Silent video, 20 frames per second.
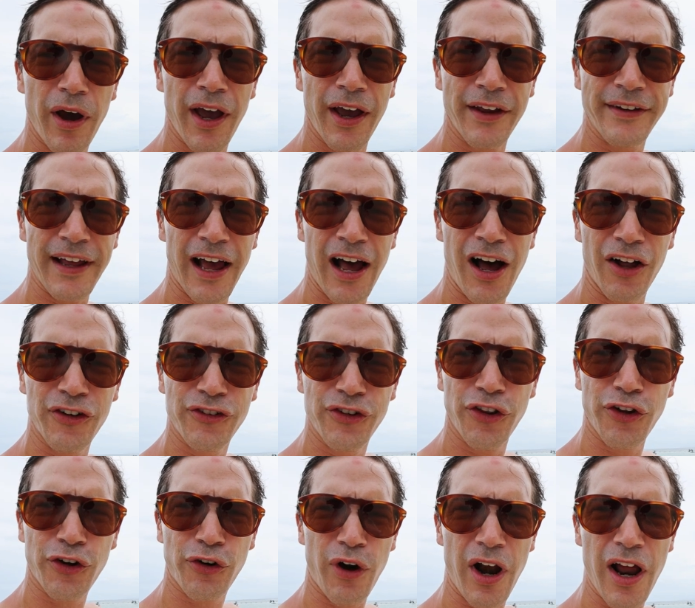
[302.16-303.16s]
way down
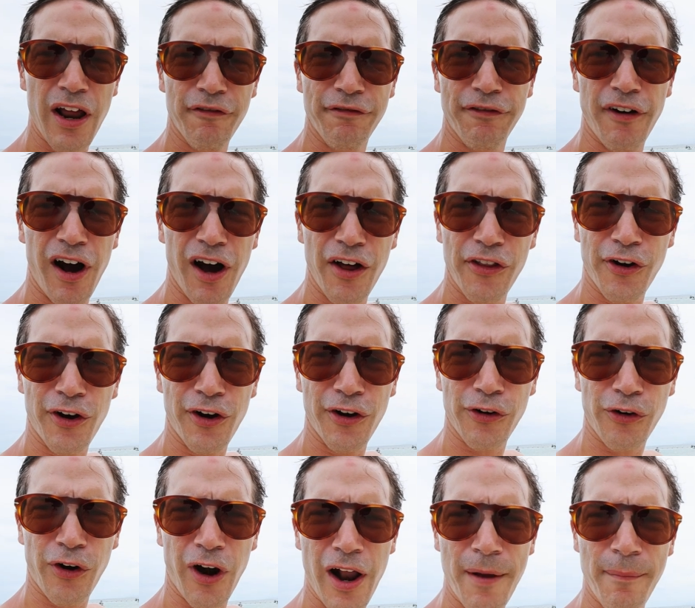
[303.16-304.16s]
to the grandfather
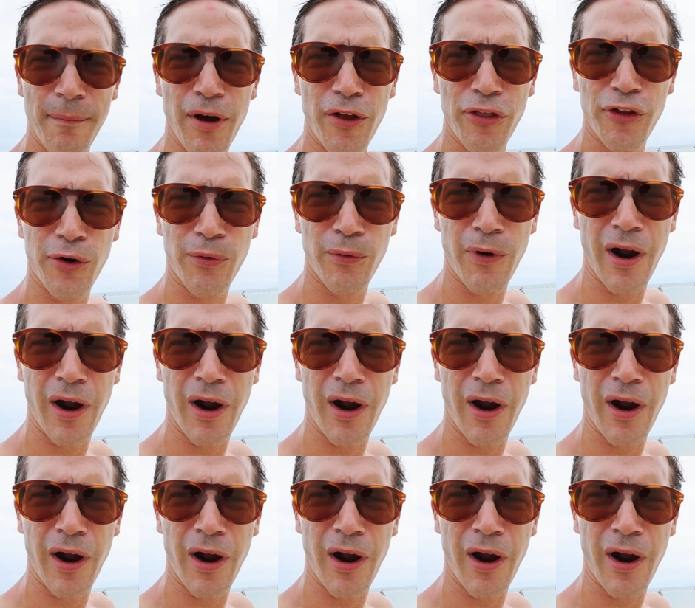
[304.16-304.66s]
and grandmother